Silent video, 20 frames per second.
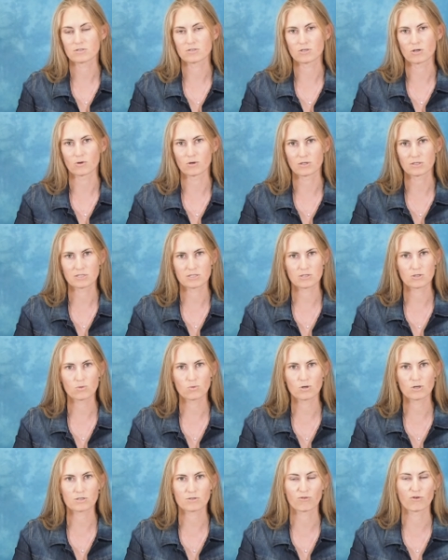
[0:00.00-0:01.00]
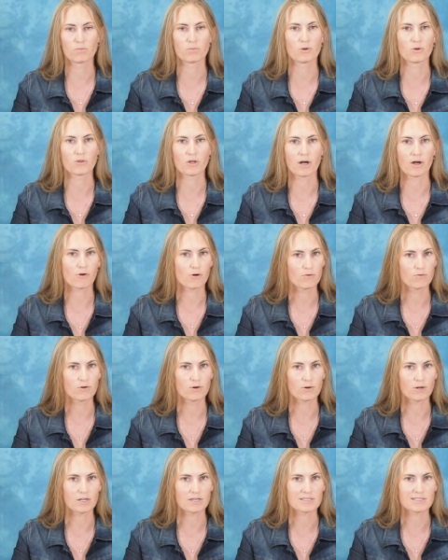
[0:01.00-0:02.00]
So it still works for both
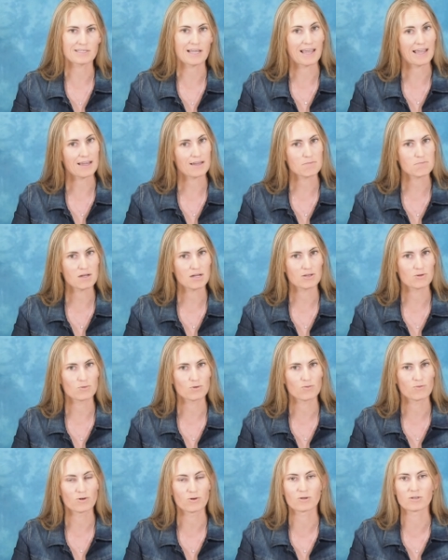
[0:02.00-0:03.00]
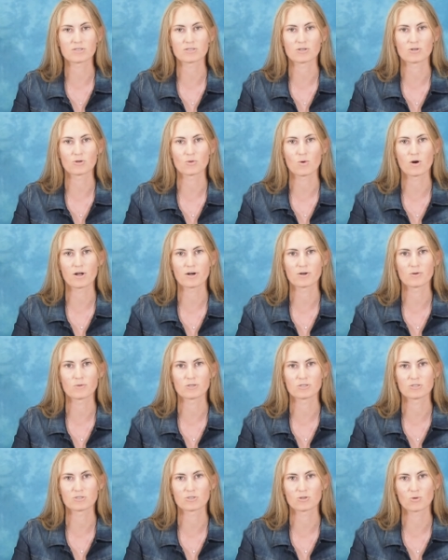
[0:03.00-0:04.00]
autofocus and manual focus underwater,
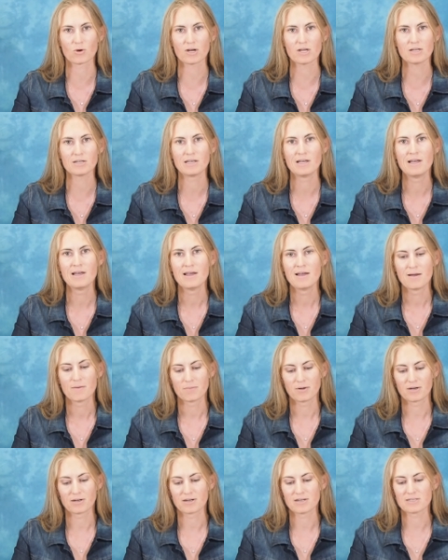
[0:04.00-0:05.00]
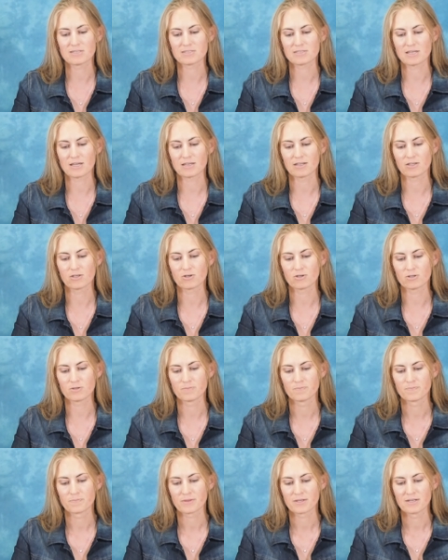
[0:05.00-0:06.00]
which is great, but it is that little
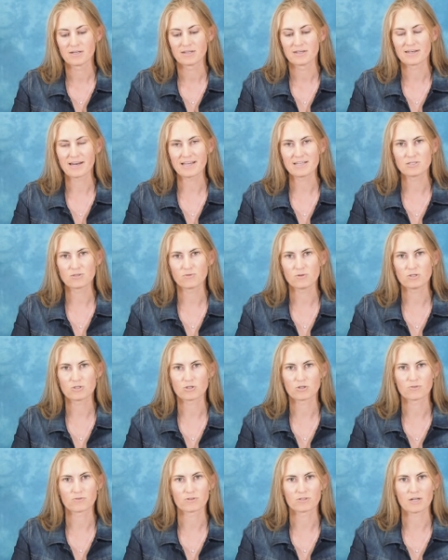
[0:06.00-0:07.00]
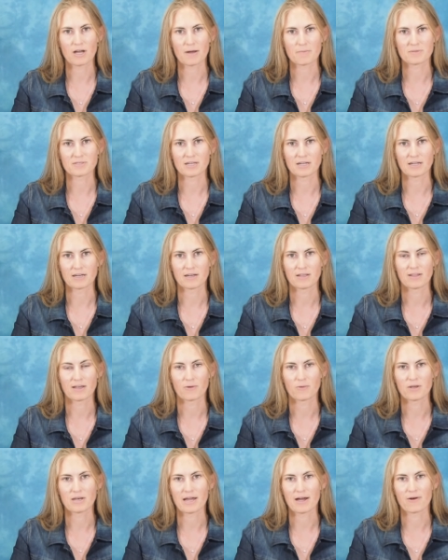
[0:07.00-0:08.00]
nice feature for topside that
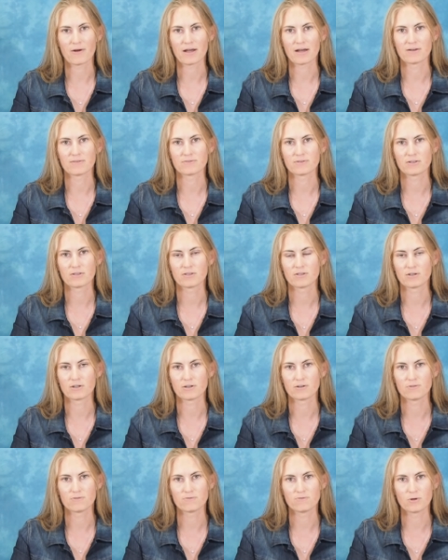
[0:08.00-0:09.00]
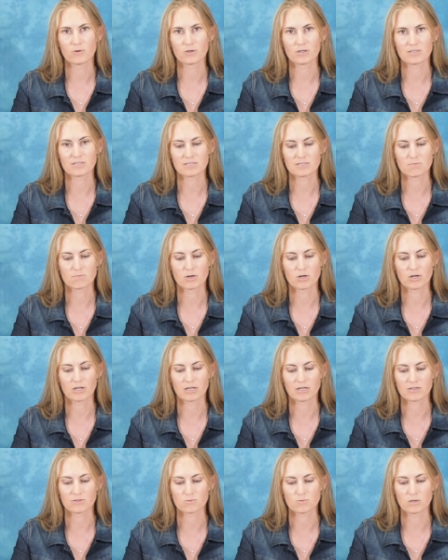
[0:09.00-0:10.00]
we now have the focus
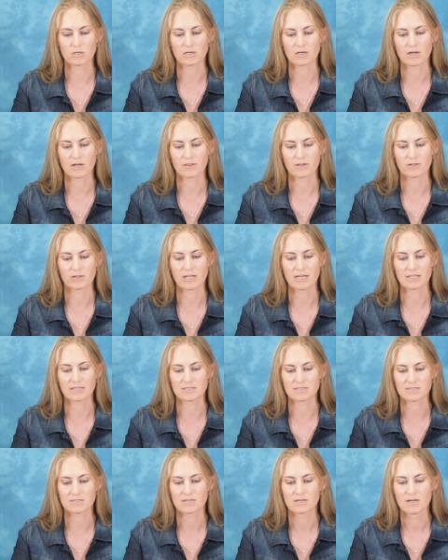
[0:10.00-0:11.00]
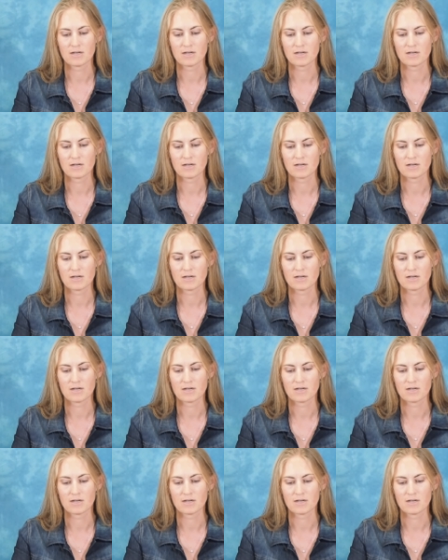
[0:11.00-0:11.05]
markings written on the lens.